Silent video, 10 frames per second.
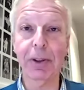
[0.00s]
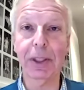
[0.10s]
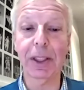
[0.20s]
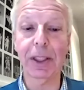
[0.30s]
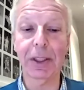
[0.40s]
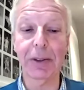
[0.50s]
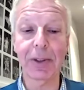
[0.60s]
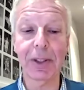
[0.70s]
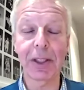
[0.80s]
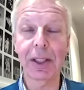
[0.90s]
possible
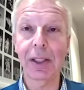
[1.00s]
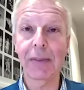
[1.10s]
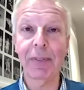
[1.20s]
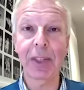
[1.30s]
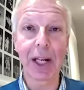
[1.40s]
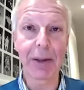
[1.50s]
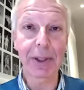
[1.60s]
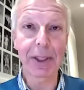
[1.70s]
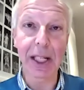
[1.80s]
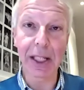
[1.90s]
alternatives.
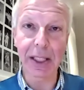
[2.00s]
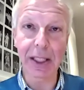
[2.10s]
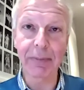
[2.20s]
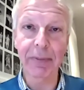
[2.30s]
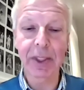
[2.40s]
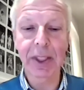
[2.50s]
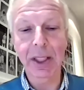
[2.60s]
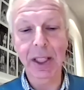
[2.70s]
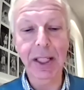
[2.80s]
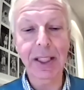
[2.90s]
I was lucky.
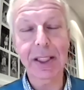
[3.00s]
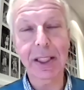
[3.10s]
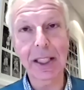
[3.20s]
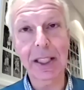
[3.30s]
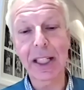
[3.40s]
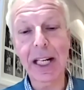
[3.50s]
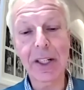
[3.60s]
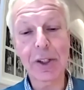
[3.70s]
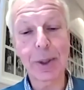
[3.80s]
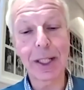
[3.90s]
I
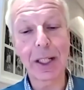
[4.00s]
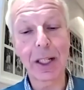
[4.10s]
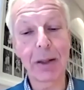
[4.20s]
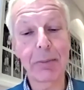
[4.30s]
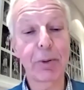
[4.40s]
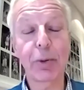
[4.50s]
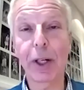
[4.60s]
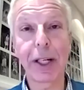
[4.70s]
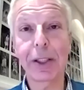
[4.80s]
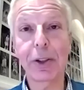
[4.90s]
decided at age
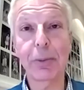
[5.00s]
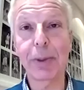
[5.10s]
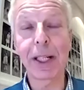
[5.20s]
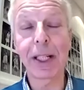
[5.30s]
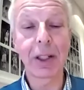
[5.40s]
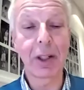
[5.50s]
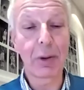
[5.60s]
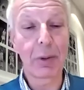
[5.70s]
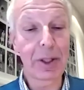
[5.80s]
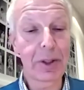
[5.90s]
29, before I had too
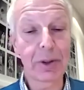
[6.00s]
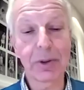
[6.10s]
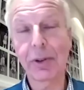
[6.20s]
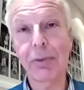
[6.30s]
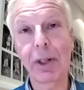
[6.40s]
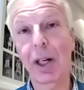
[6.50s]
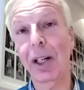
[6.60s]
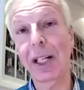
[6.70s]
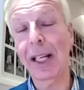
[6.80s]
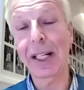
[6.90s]
many, well, in
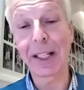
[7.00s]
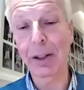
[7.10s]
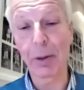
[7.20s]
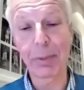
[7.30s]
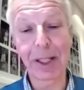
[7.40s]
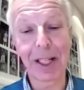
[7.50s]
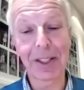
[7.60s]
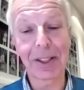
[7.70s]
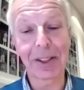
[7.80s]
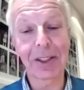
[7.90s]
truth, hardly any
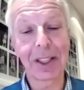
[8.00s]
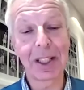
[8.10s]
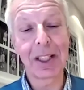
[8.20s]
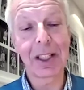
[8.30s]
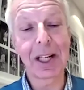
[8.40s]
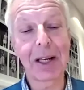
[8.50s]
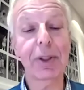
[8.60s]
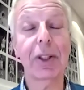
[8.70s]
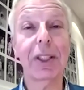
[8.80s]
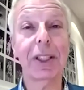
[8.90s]
obligations,
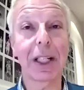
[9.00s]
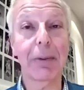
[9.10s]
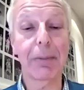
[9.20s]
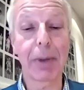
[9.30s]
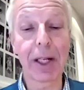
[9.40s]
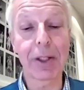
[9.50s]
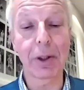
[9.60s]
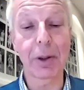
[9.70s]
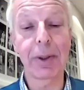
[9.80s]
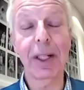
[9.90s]
that I was going to set up
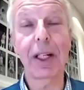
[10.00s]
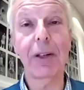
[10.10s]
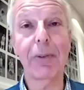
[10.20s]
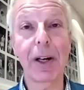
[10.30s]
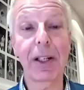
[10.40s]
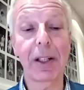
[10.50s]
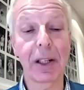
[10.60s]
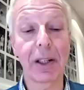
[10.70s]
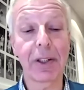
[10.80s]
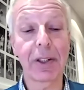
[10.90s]
my job at a
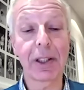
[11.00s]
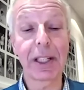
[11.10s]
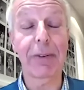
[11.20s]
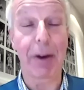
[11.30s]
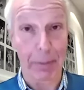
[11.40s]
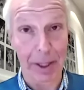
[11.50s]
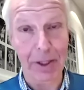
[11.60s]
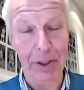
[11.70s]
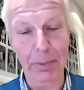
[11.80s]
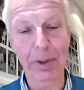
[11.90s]
very large,
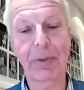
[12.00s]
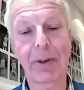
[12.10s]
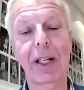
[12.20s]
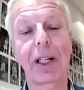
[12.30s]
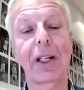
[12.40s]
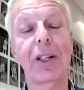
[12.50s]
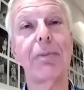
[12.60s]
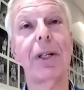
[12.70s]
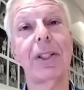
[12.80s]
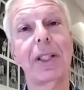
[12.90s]
give up my job at a very
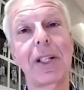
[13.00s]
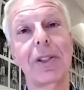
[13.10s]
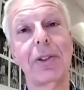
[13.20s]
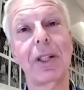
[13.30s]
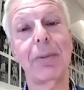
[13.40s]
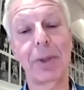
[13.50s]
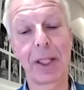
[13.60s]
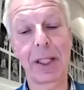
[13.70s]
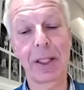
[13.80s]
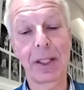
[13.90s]
large
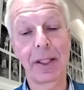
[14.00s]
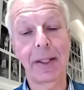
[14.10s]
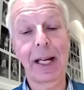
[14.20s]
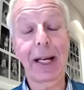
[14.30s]
multinational company.